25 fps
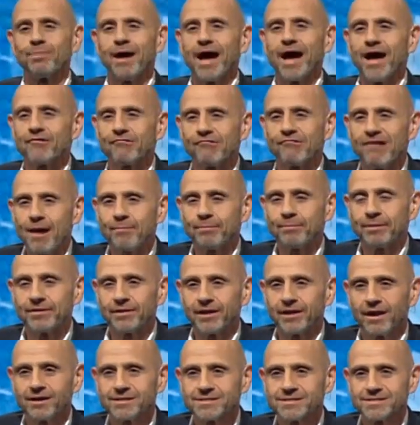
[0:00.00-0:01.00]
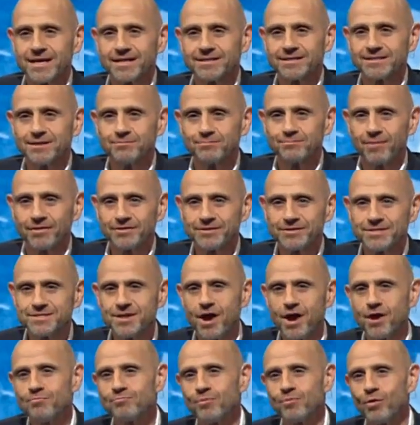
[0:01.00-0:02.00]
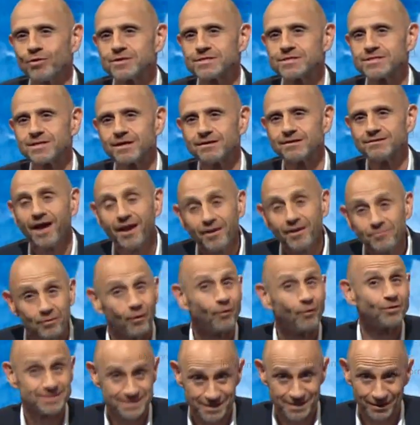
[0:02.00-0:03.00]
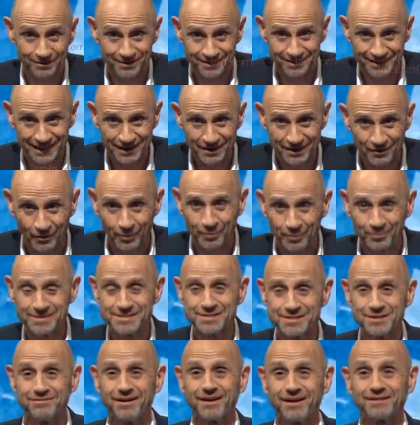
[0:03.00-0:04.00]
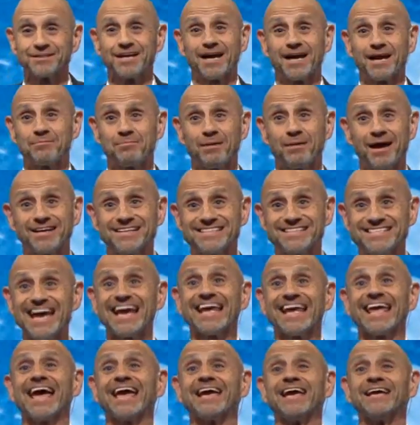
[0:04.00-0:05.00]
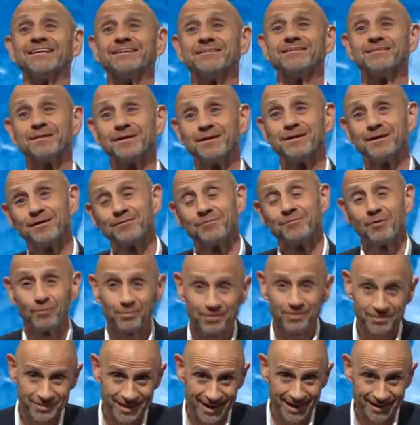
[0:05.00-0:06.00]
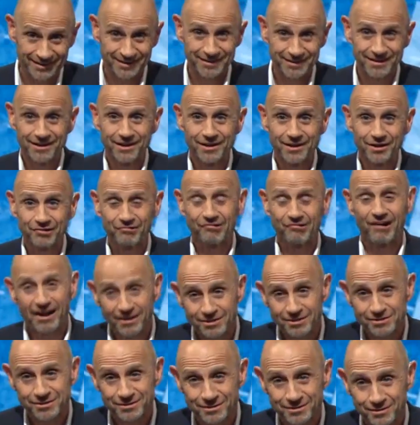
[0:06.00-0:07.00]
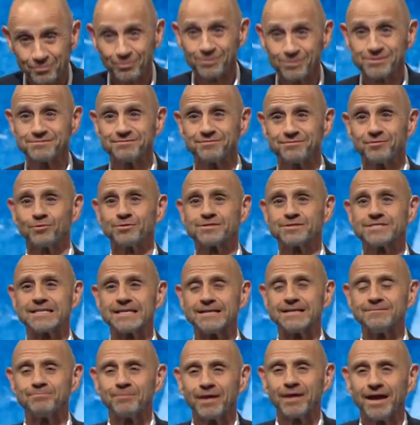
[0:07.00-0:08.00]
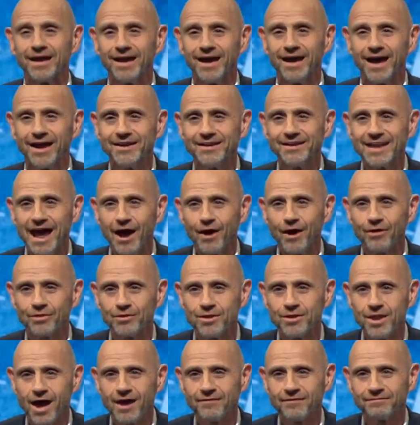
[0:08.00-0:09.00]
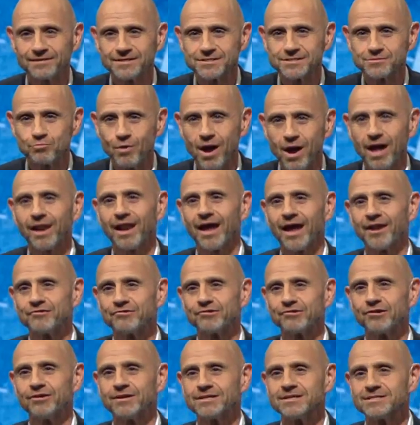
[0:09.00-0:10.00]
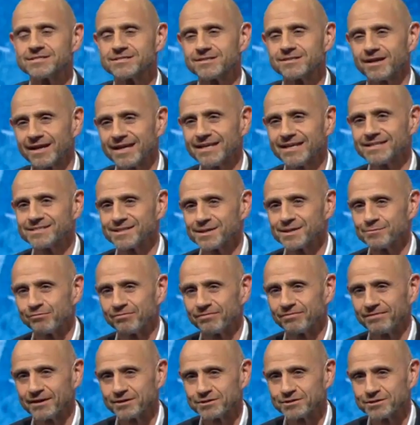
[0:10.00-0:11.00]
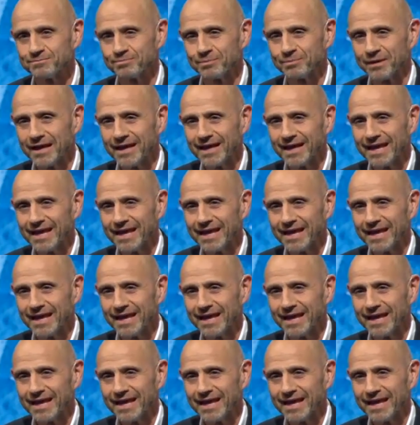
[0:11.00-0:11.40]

a bad rap in the last 18 months. None more so than economists who've actually had a bad decade. What with that crash that wasn't foreseen. And now the knife is well and truly stuck into the profession